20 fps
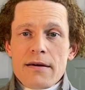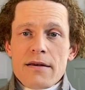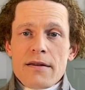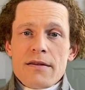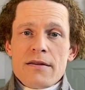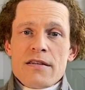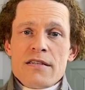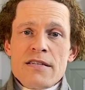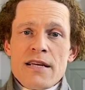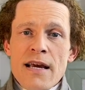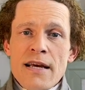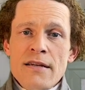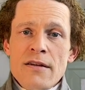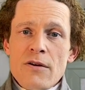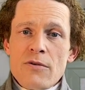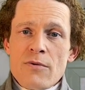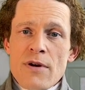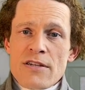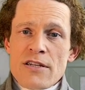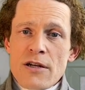The said
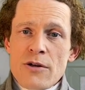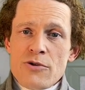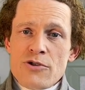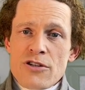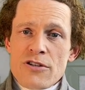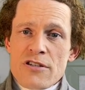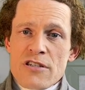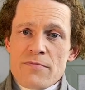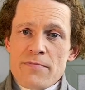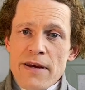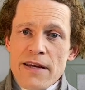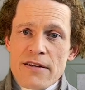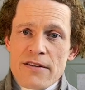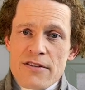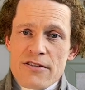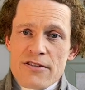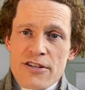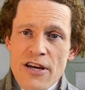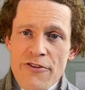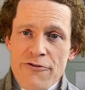resolutions being
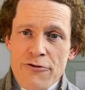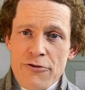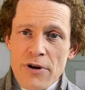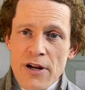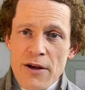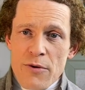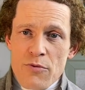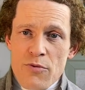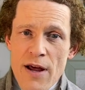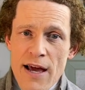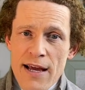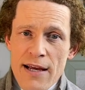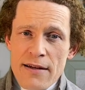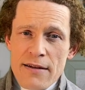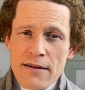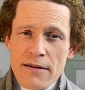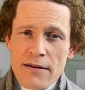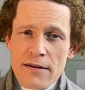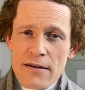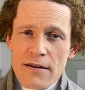severally
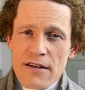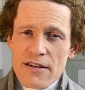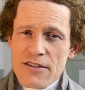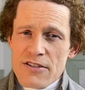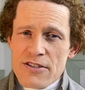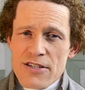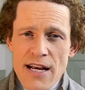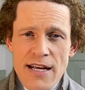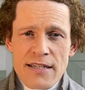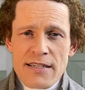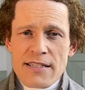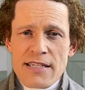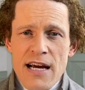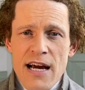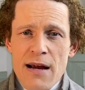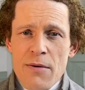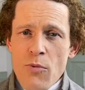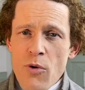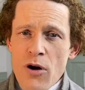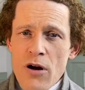read, a second
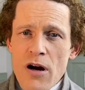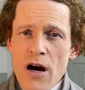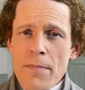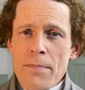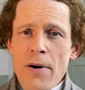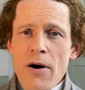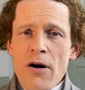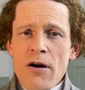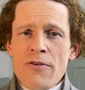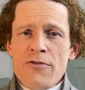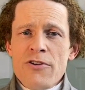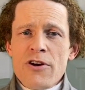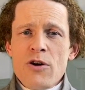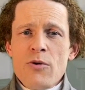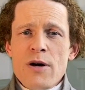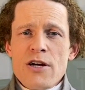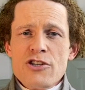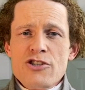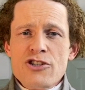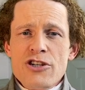time, were upon the
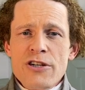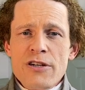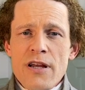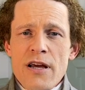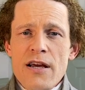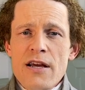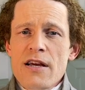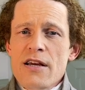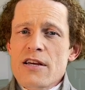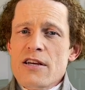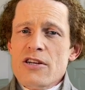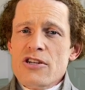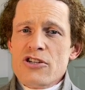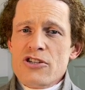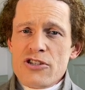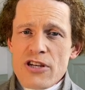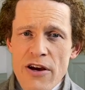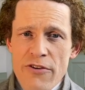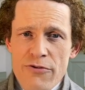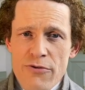question
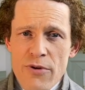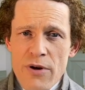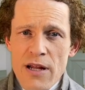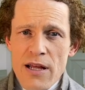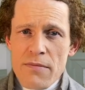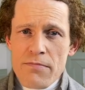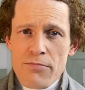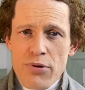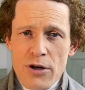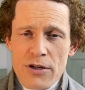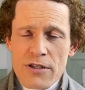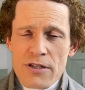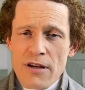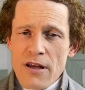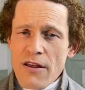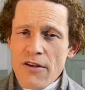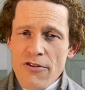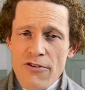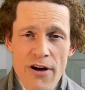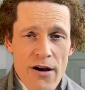severally put
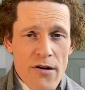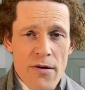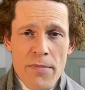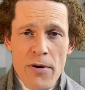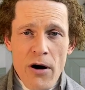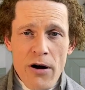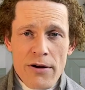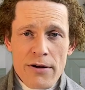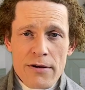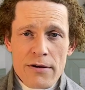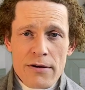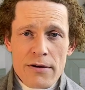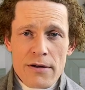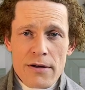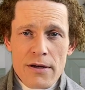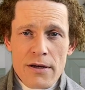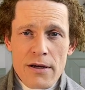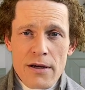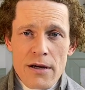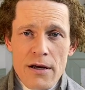thereupon,
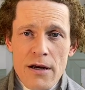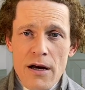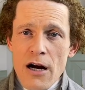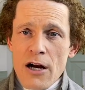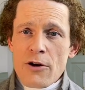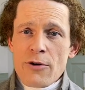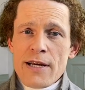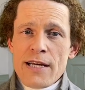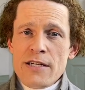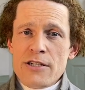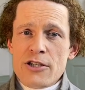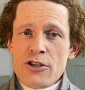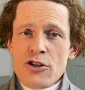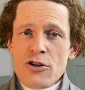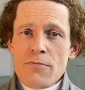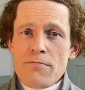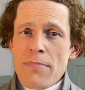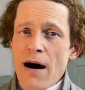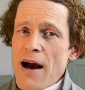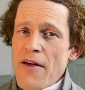agreed to
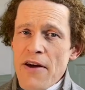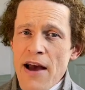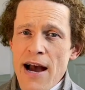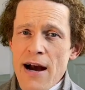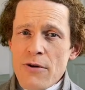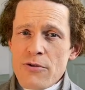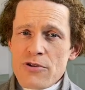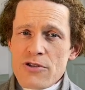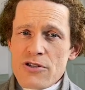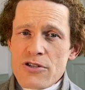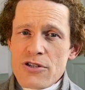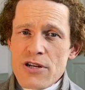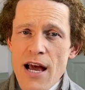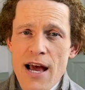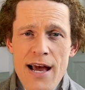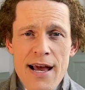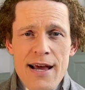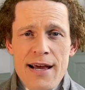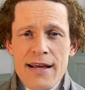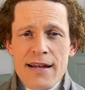by the House,
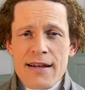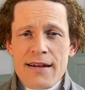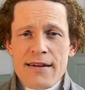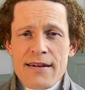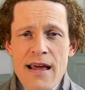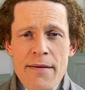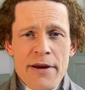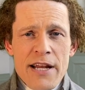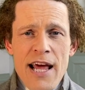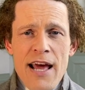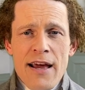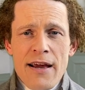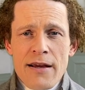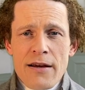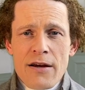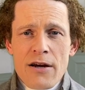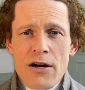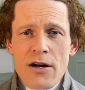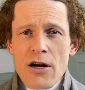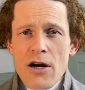nemine
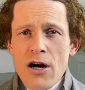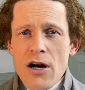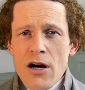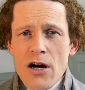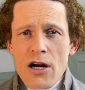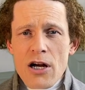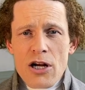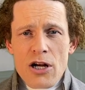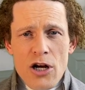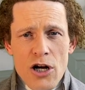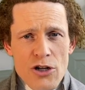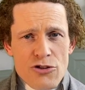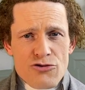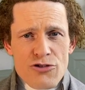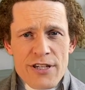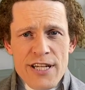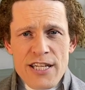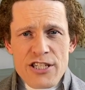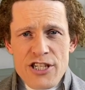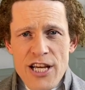
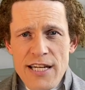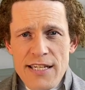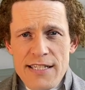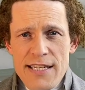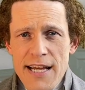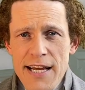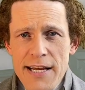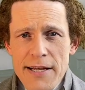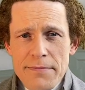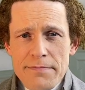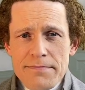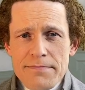contradicente,